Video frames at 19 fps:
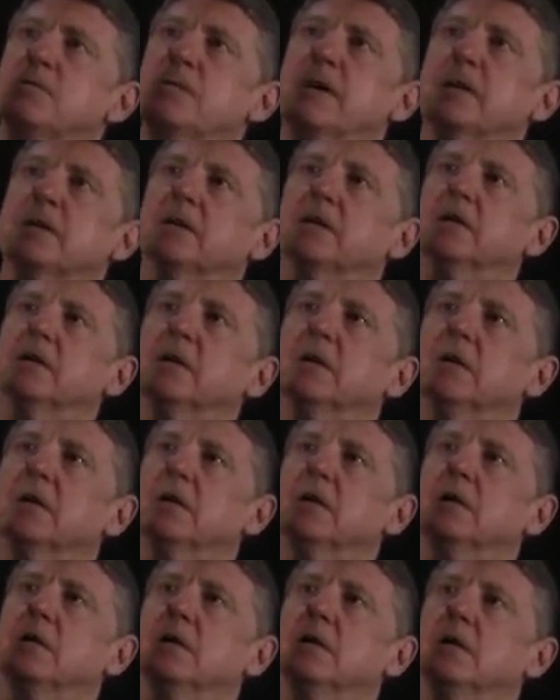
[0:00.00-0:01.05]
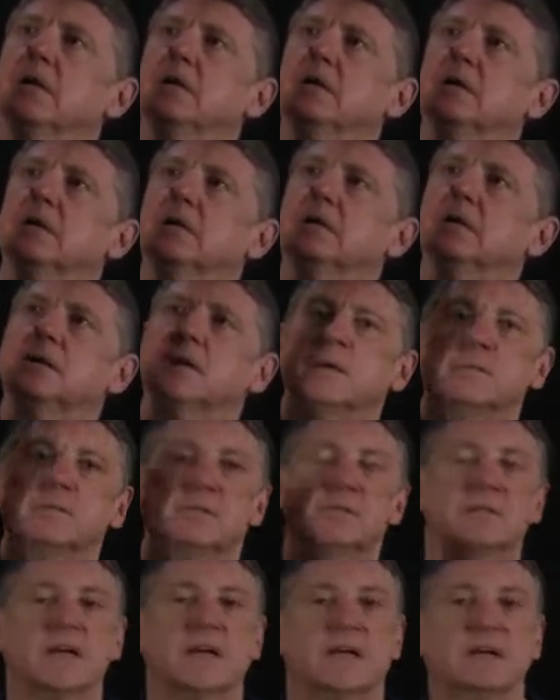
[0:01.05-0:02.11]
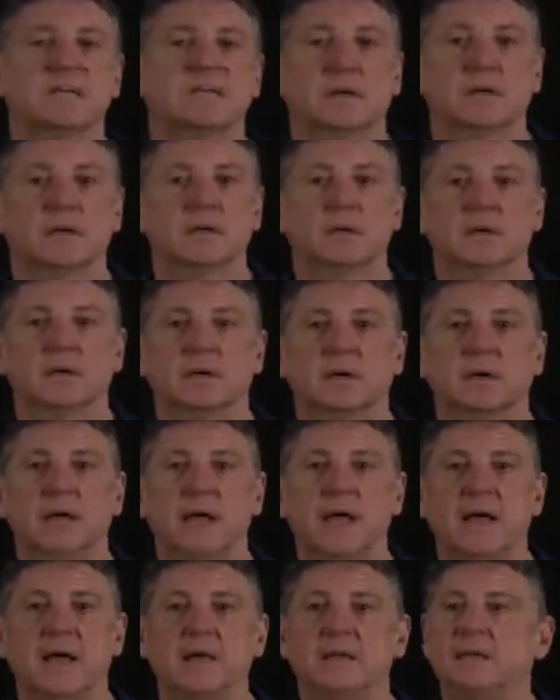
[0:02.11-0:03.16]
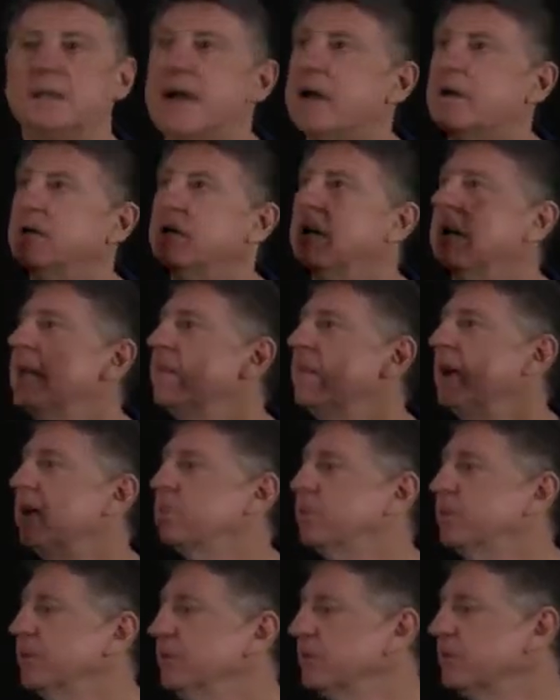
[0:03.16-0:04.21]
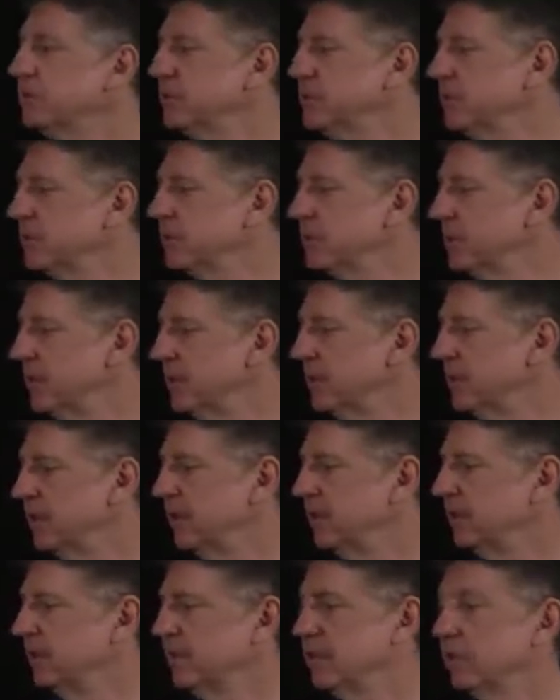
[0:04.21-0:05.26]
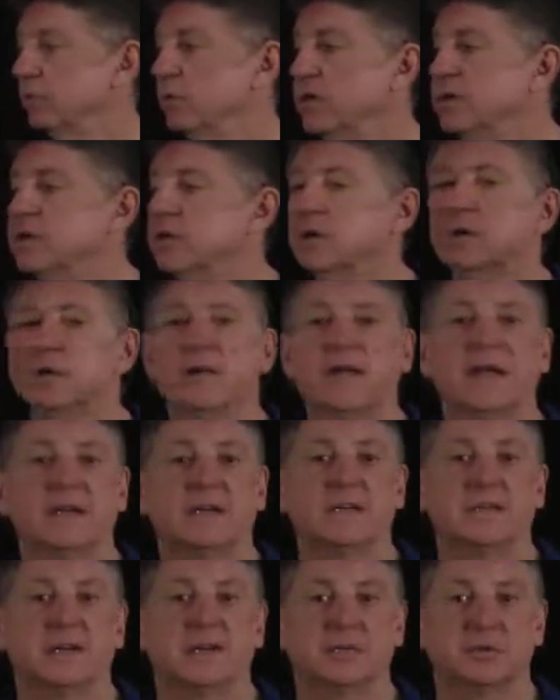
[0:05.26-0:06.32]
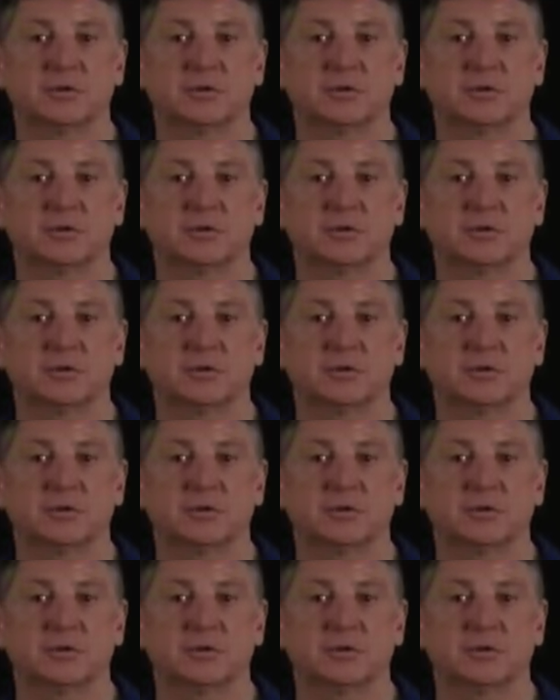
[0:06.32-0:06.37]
vector times the second vector, and that produces the original XX